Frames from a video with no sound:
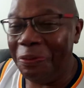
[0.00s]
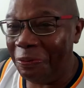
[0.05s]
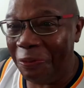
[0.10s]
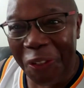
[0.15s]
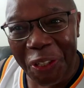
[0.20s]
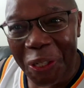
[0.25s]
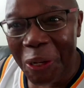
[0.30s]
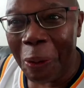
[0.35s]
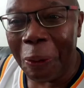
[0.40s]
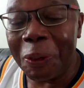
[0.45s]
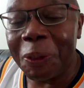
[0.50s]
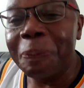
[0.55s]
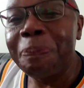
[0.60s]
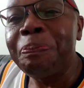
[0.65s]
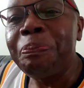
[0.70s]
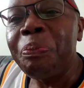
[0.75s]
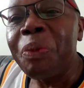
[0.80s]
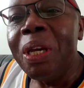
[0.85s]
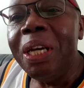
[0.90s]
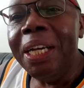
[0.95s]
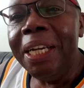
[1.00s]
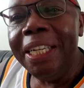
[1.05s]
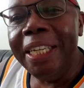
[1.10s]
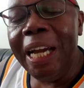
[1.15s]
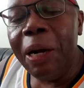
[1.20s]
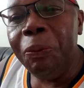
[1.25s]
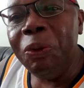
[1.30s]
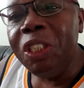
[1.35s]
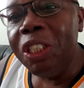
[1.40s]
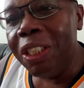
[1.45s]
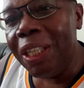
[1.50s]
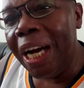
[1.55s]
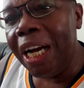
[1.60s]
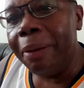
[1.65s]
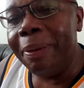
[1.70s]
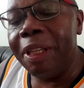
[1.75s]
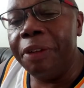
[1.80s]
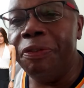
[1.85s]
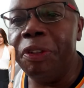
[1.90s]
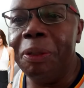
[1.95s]
videos. Now, when you talk
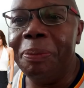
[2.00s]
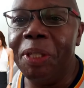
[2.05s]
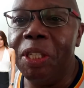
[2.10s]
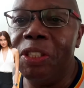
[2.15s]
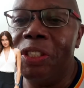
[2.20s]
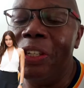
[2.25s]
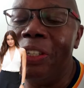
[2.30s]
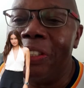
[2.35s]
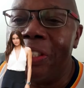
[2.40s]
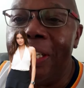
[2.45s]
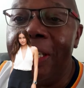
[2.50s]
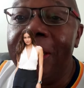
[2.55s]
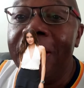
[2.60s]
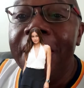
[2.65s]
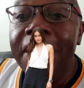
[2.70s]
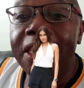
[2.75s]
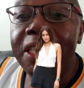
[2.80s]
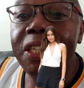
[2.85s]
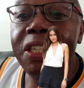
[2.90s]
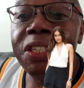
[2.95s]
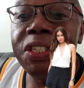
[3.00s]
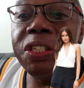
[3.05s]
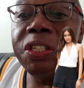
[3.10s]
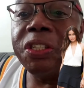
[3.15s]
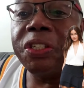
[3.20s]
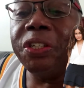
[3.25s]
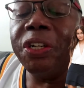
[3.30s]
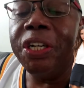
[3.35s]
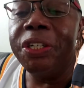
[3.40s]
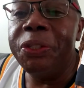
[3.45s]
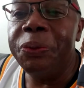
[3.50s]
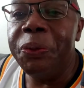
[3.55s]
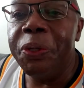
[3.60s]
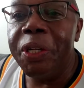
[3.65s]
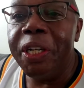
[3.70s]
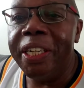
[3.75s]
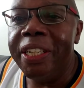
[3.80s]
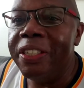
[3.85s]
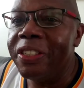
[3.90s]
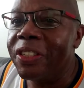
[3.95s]
about the Philippines, you understand, this is a country
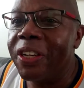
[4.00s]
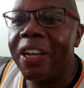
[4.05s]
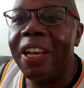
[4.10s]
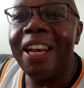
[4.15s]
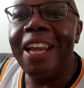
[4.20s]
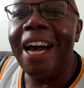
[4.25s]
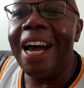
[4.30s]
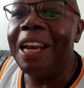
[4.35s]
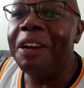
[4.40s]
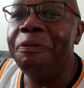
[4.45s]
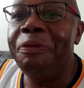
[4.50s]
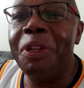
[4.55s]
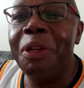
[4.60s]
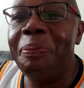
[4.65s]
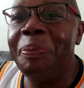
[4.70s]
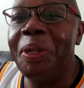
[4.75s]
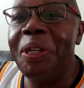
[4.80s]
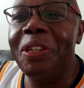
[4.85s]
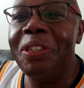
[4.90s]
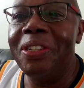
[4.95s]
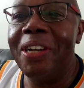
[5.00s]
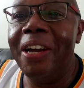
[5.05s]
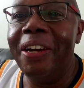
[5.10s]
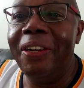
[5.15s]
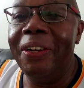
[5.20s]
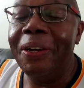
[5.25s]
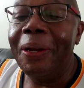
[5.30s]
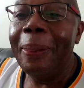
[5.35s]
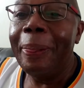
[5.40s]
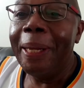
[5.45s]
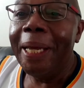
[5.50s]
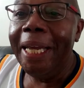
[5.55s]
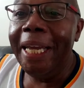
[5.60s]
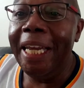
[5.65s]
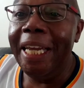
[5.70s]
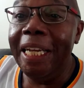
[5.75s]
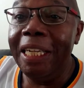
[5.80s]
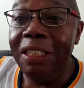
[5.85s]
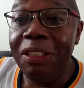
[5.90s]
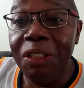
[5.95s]
where there's a lot of Filipinos out here.
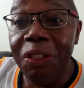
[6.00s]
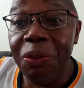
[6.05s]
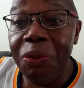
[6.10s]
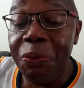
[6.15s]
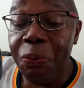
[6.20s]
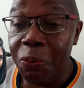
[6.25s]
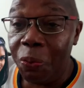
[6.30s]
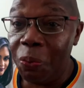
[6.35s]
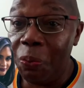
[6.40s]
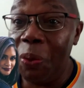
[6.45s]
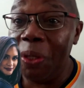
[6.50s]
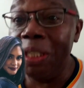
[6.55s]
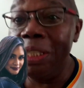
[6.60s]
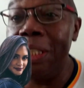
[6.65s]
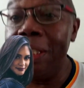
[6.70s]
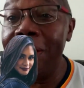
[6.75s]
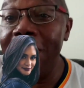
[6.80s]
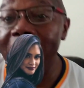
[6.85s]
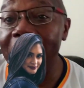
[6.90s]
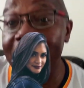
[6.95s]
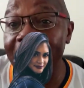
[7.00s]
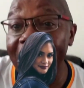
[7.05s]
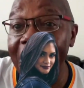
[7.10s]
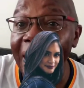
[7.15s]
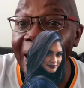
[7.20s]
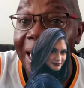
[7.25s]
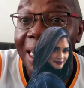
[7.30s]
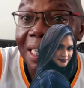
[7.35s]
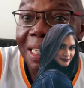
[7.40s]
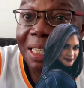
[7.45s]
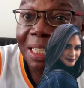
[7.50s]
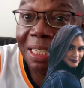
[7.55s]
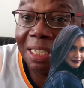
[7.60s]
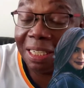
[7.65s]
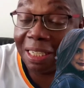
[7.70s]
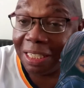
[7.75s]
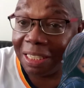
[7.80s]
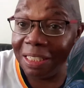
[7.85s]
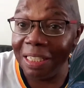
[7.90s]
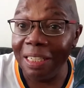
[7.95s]
And, you know, one of the things they like
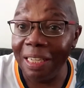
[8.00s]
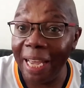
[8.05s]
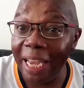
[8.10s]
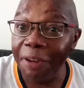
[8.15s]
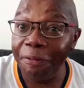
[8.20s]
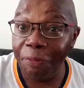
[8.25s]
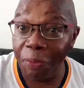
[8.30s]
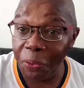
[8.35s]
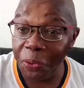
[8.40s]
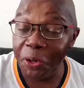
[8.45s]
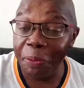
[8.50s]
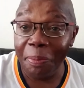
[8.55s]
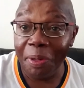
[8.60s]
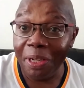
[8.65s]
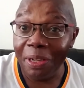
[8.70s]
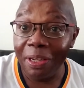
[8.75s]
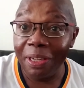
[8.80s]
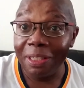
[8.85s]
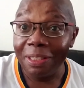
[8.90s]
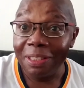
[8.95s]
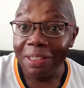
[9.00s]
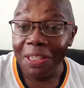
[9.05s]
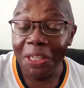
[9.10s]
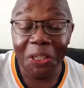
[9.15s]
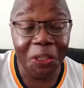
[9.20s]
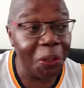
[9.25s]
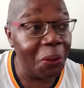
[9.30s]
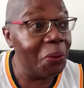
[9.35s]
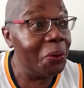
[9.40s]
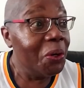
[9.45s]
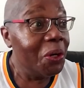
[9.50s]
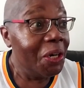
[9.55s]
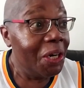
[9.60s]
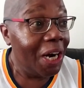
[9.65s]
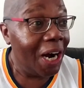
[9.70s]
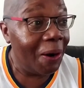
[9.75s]
is they like foreign men. So,